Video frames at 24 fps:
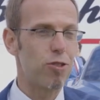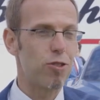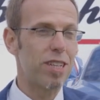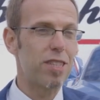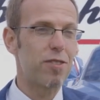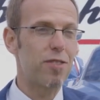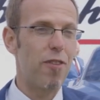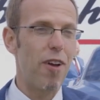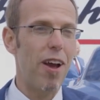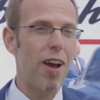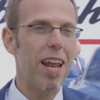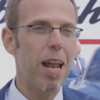
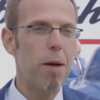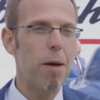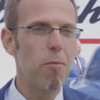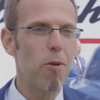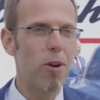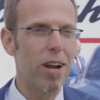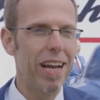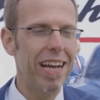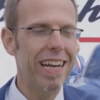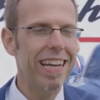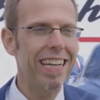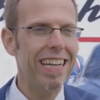transfer
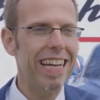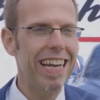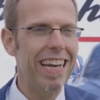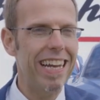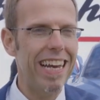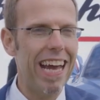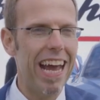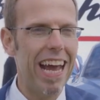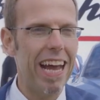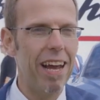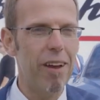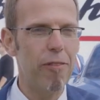Lamborghini
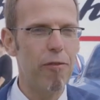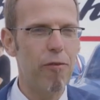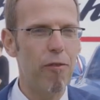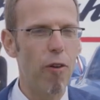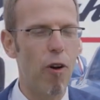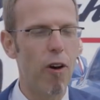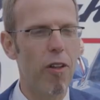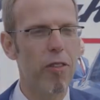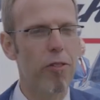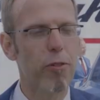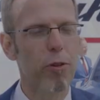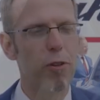DNA
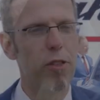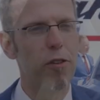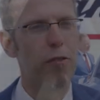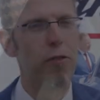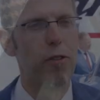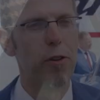for, to